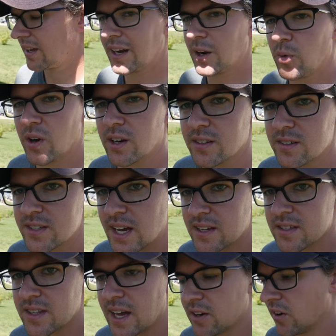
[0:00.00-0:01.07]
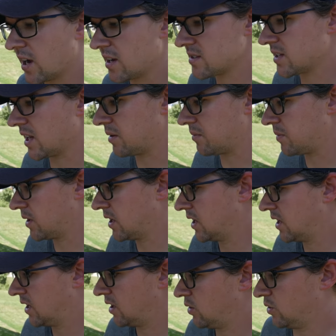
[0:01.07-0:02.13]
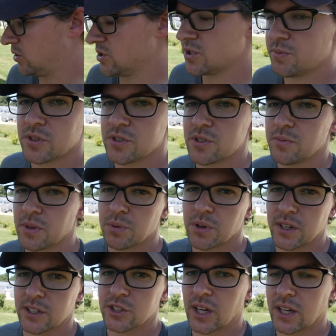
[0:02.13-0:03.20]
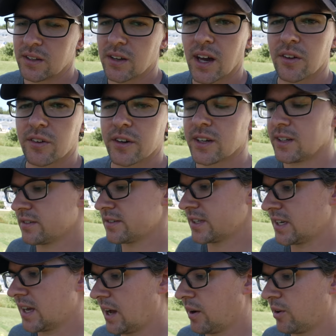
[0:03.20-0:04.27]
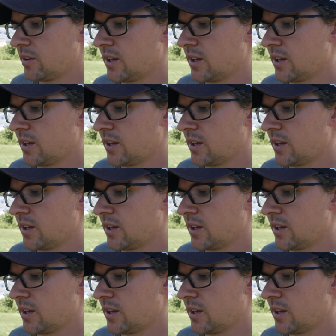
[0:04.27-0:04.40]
And I wanted to test that grass type which is supposed to be pretty shade tolerant and see how it